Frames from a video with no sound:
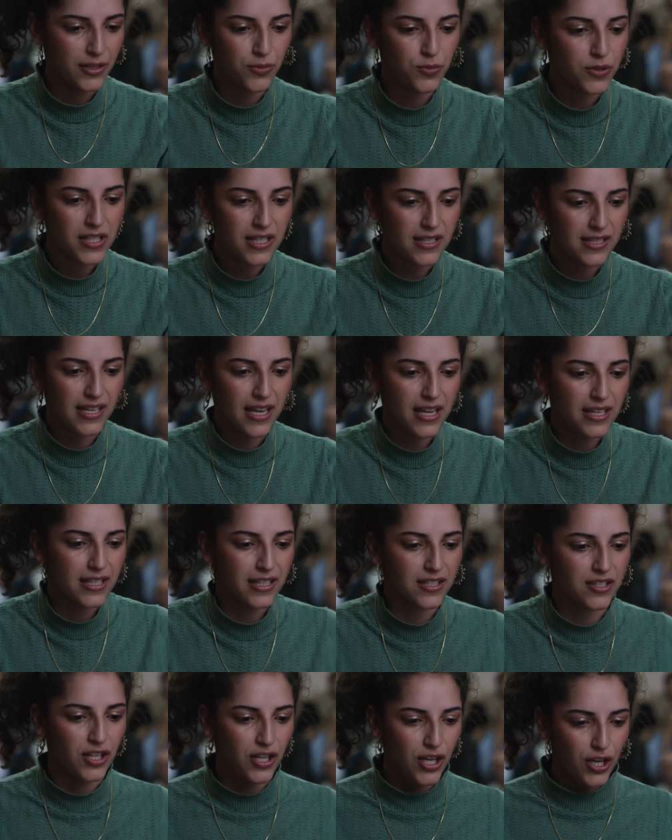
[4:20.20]
it wouldn't say
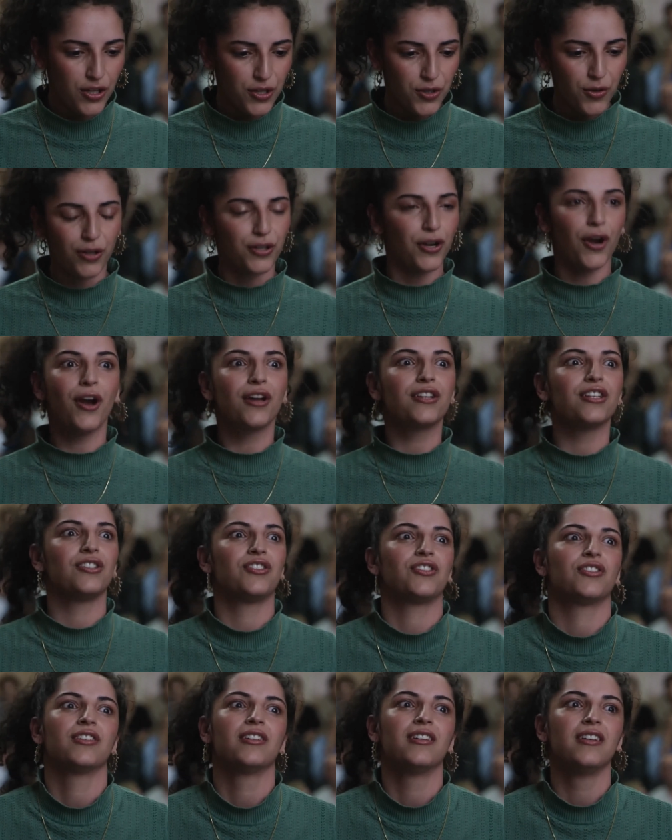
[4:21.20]
that you're
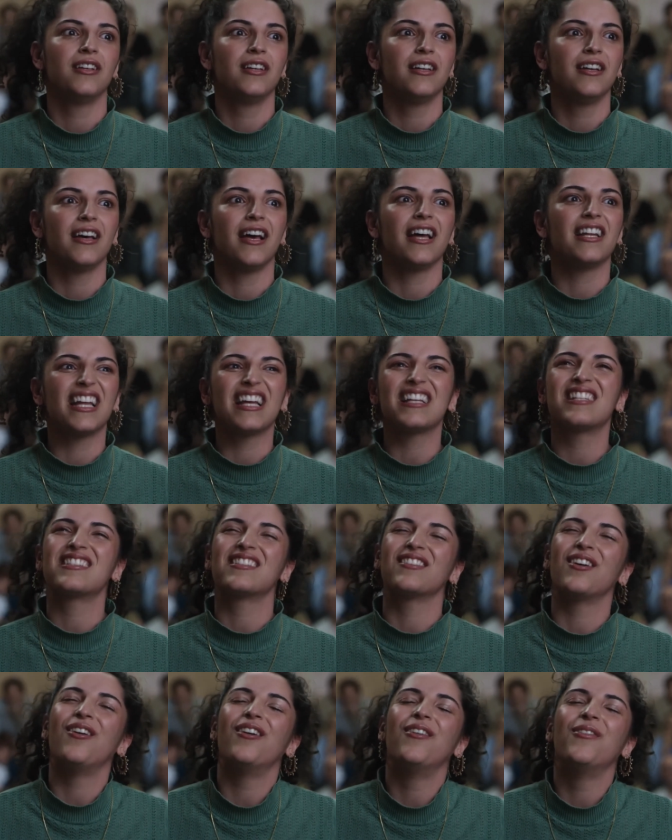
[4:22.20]
Kurdish. And that's
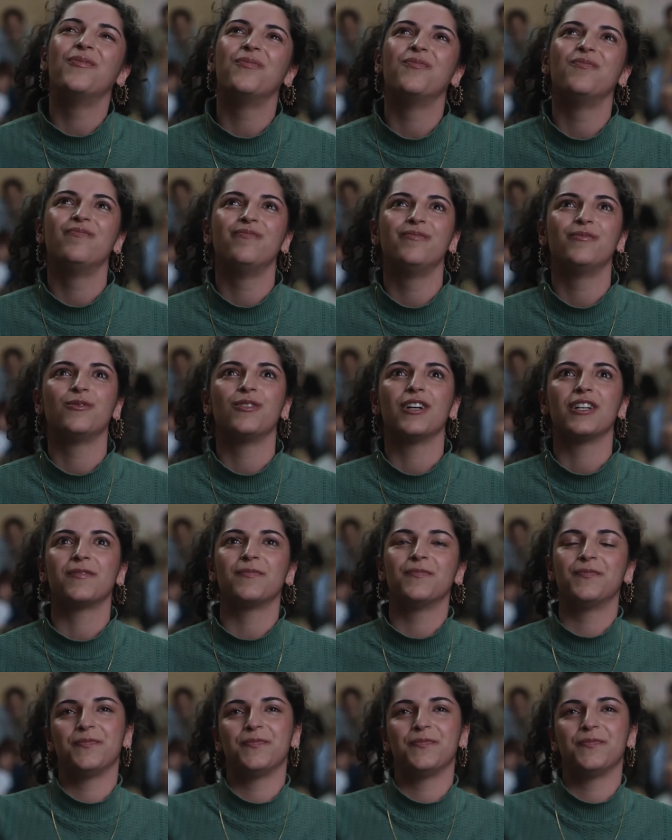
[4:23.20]
what